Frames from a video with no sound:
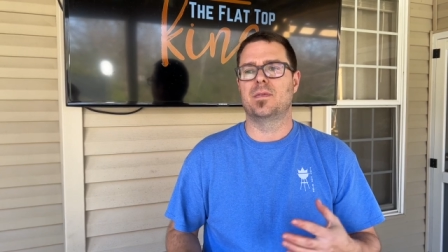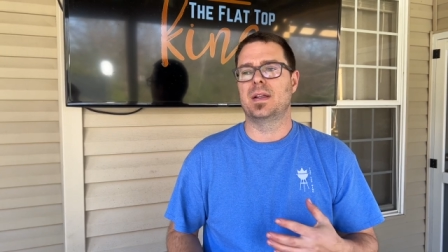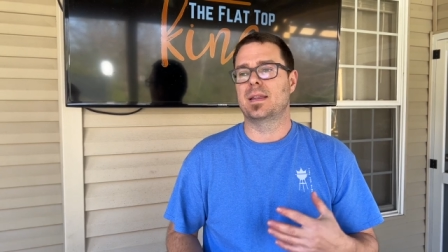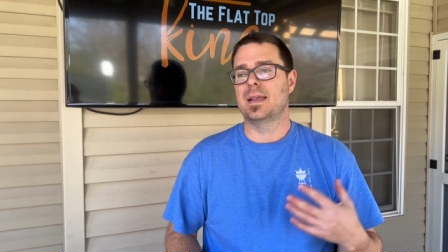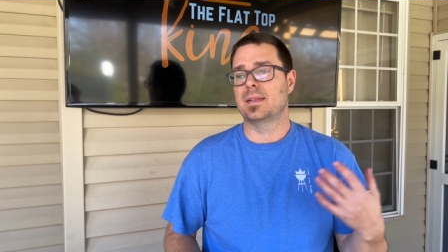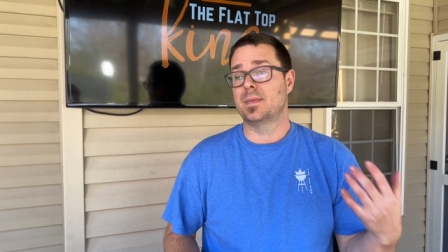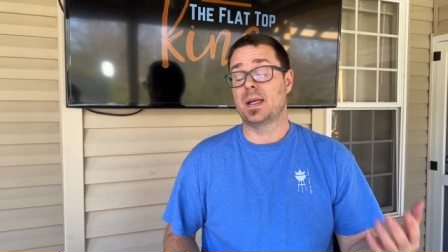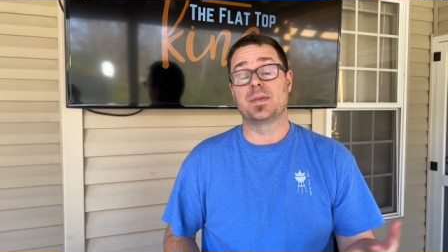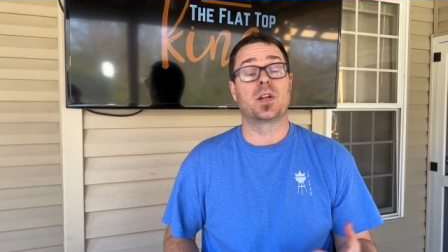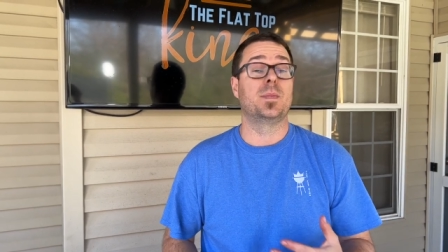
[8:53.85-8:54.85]
And I think
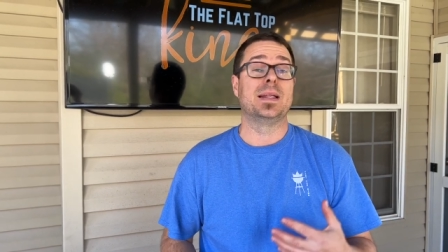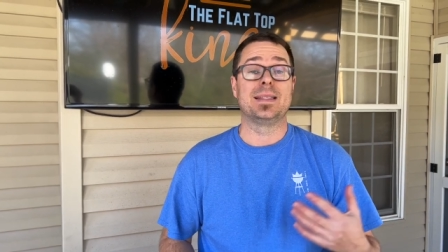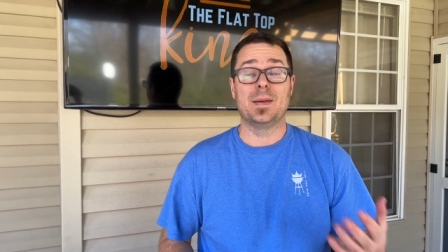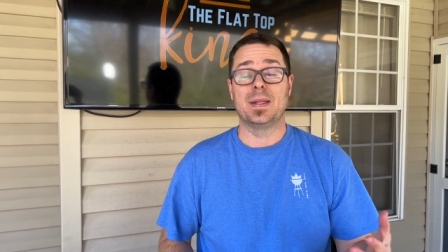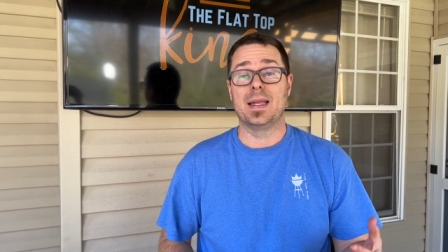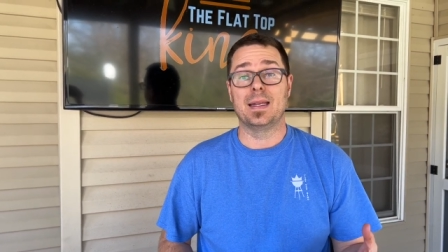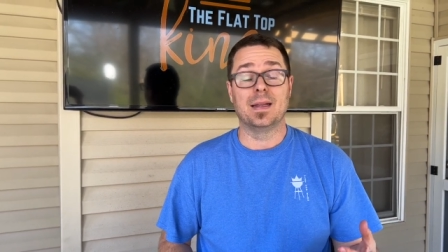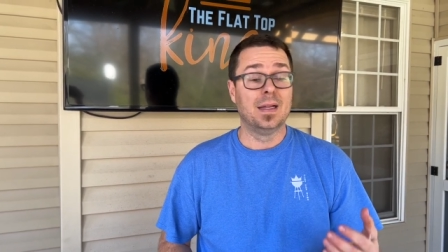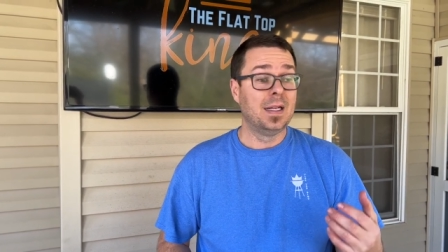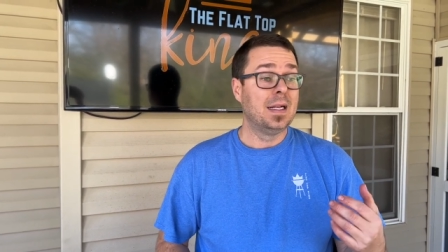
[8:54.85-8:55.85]
sometimes it could be intimidating
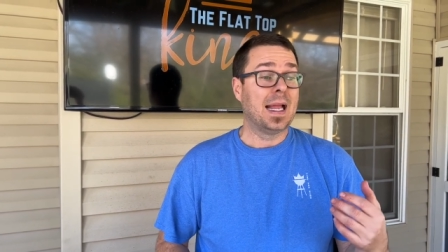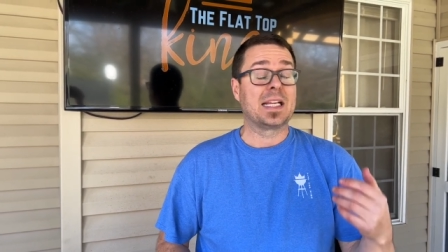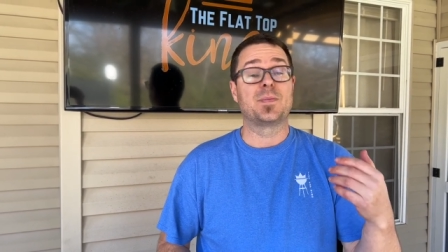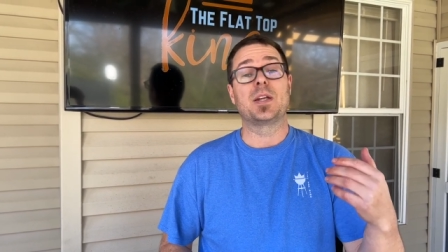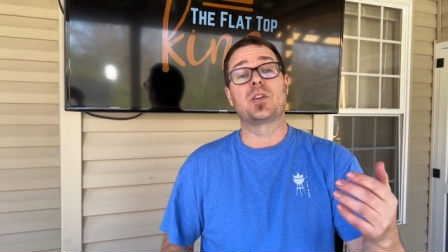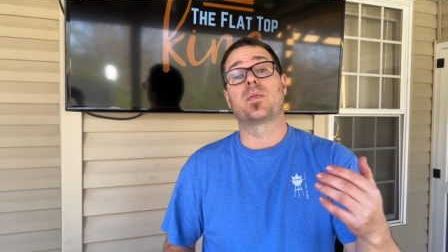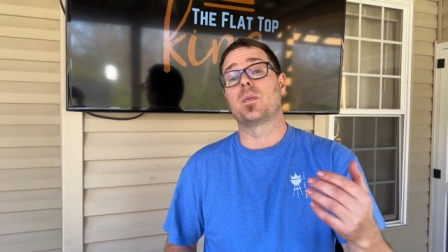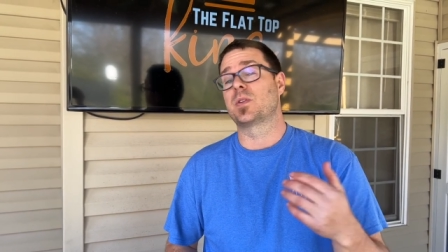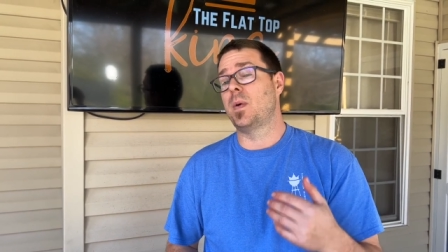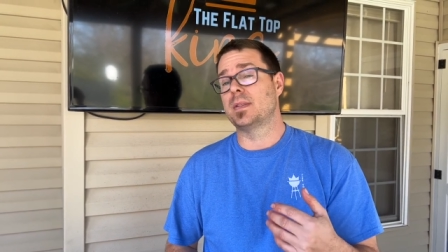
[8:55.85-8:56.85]
especially from the
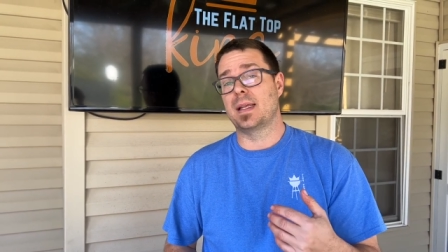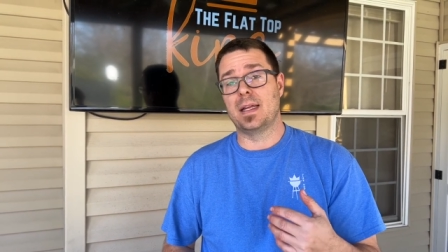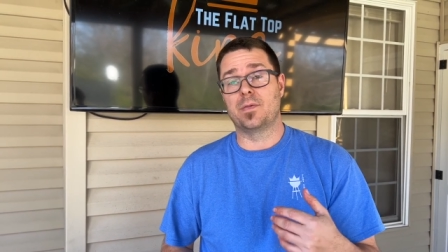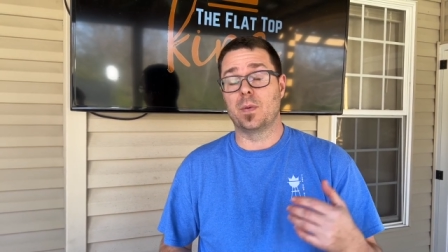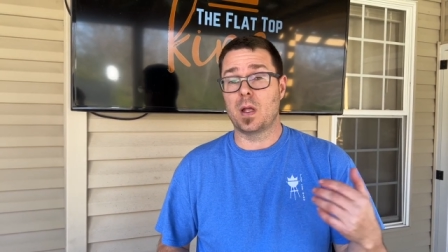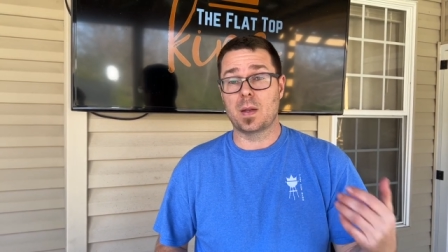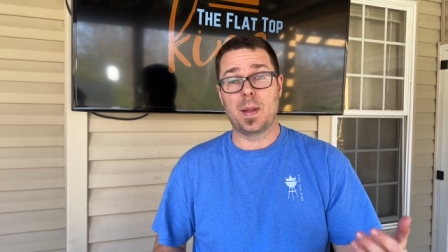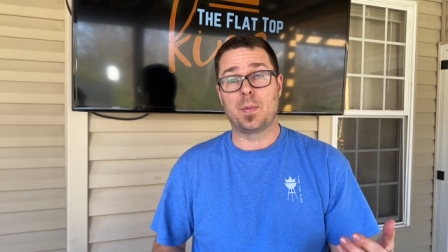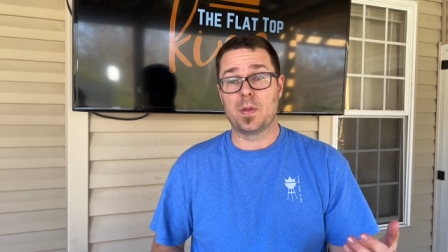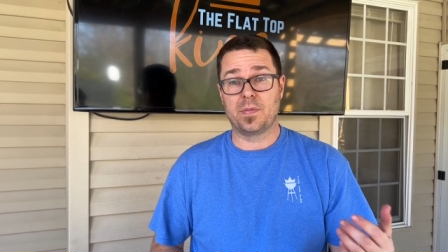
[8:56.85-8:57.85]
response I get for a lot of
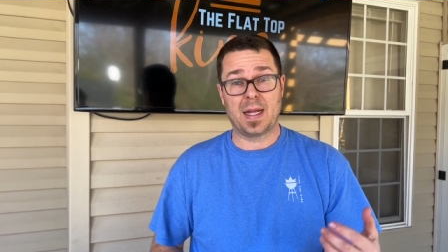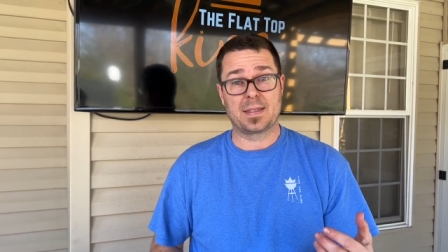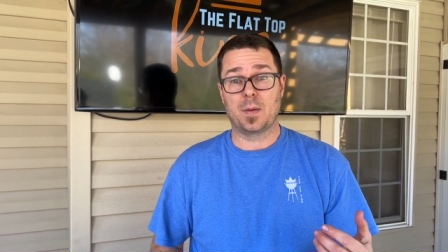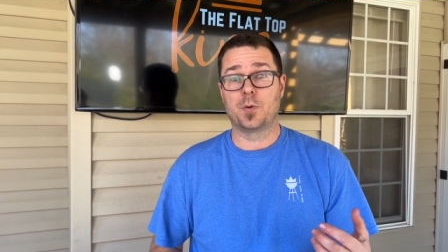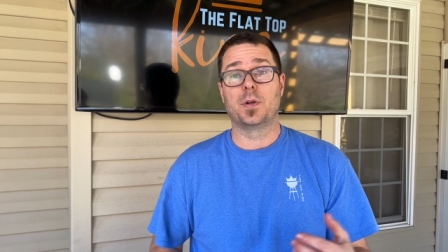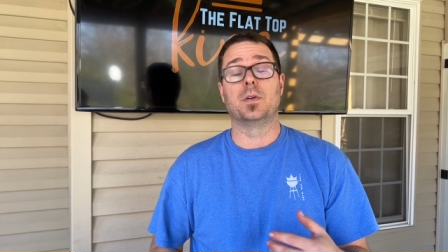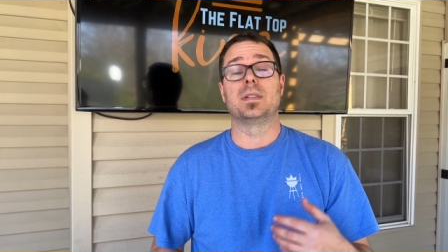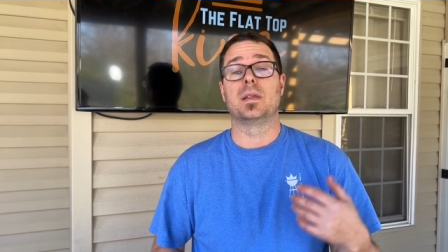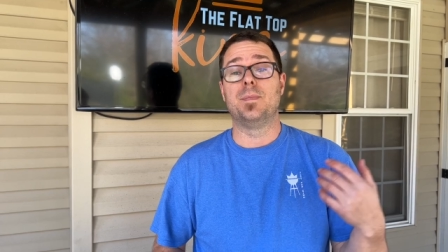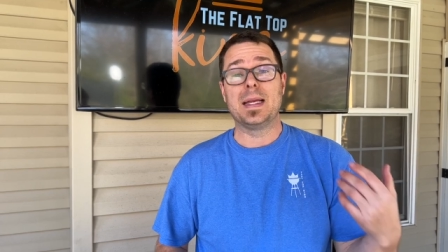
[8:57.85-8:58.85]
people on the flat top grill. It's
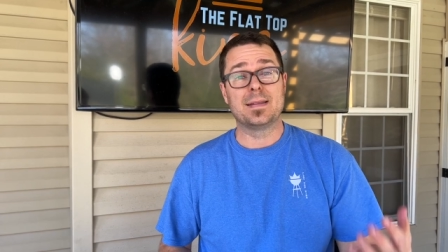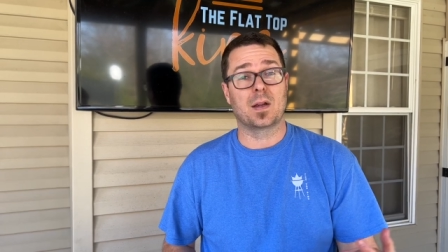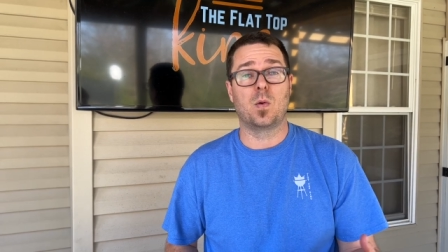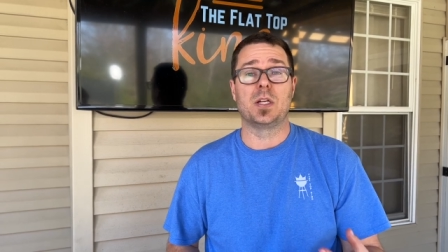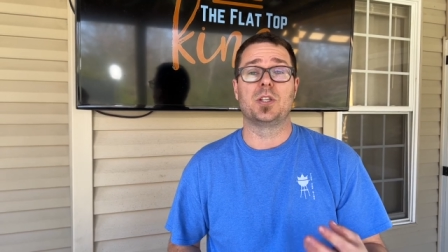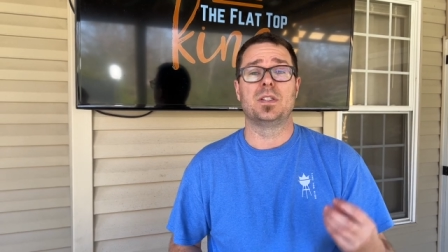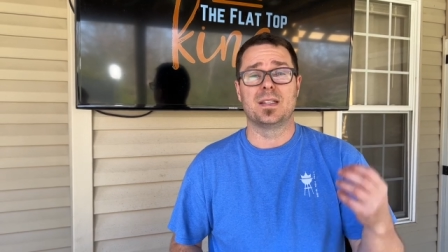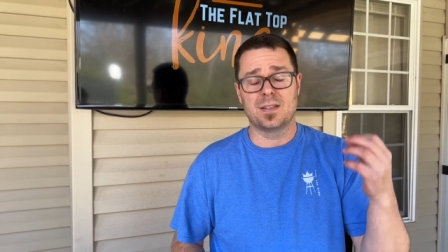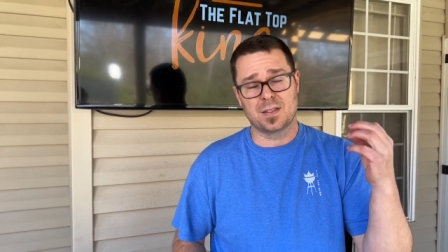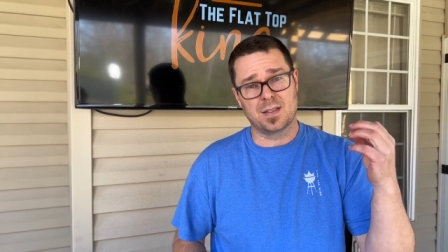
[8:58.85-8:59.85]
the basic questions,
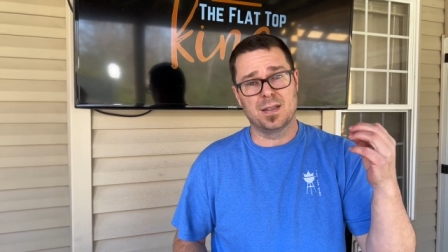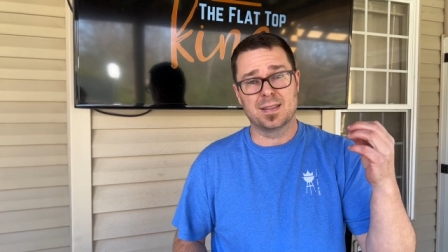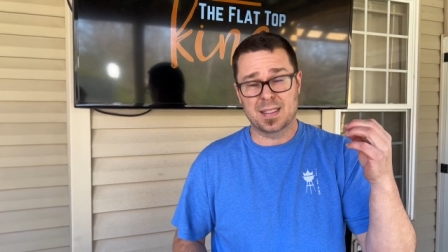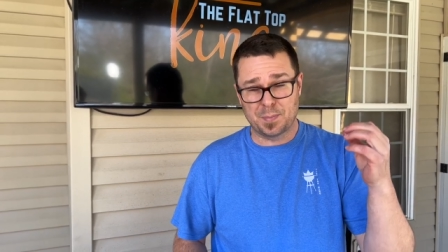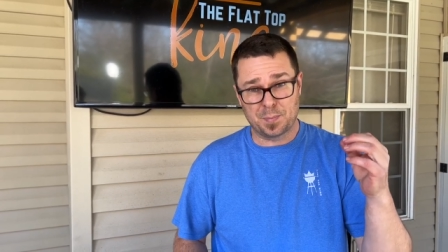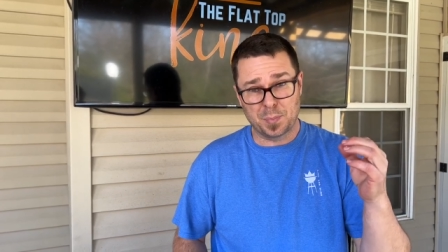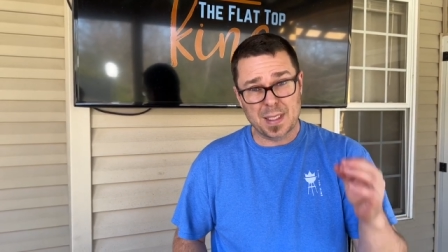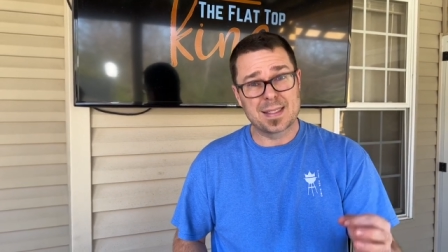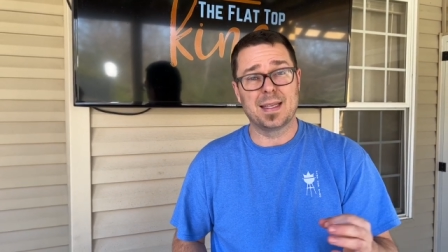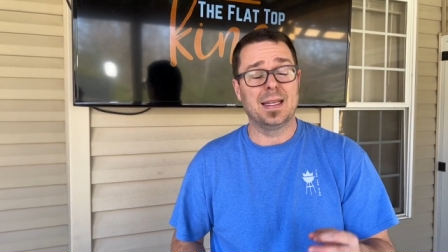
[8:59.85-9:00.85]
it's just the
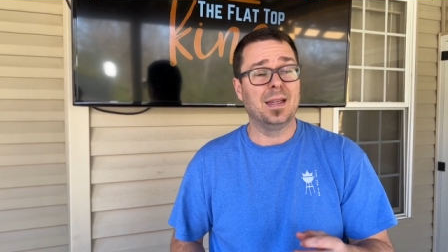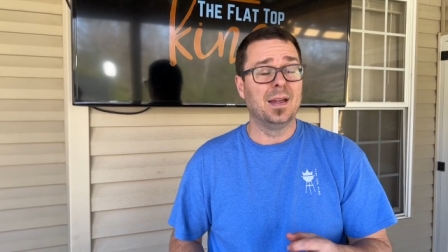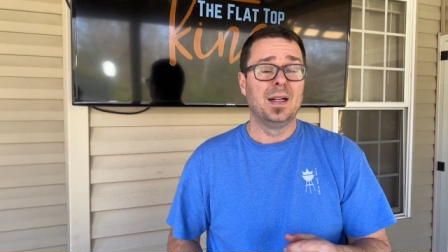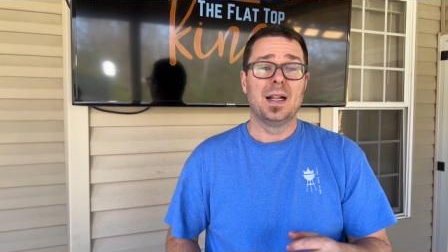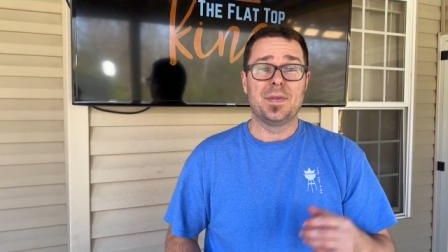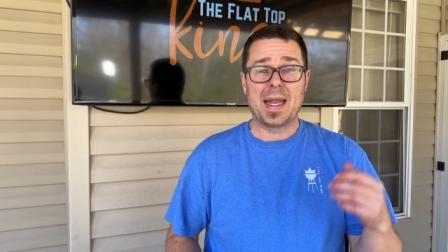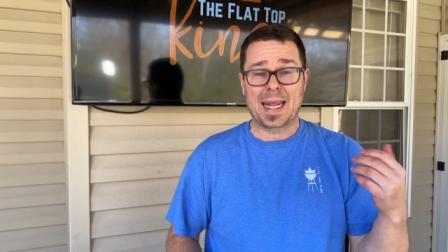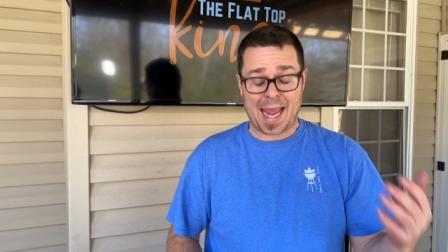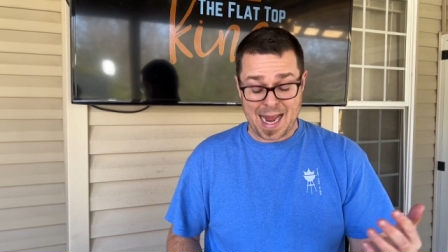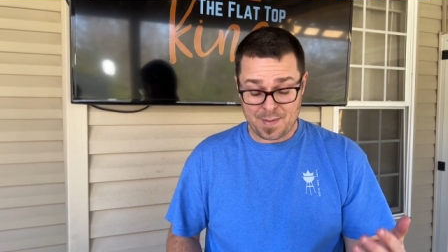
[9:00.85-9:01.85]
simplicity that it
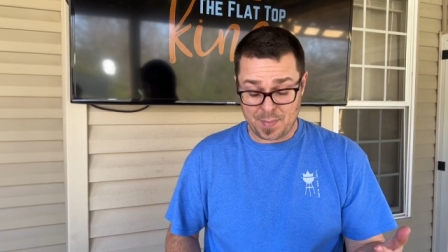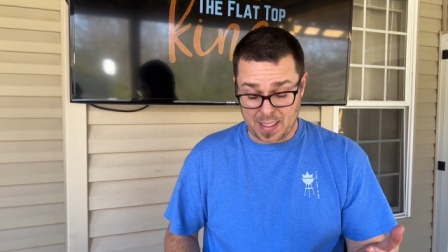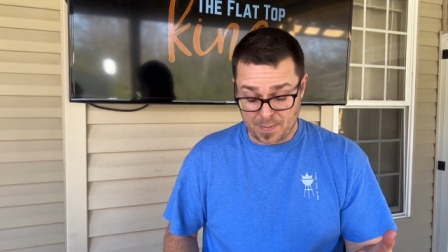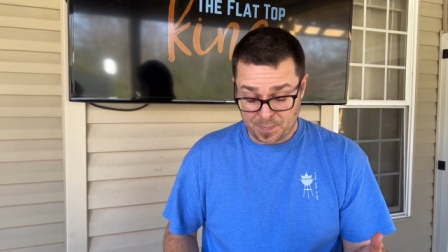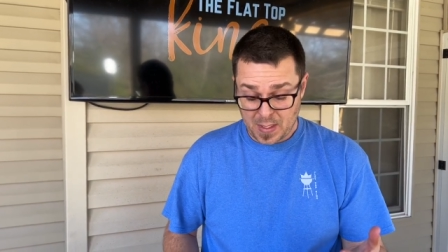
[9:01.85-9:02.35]
can be.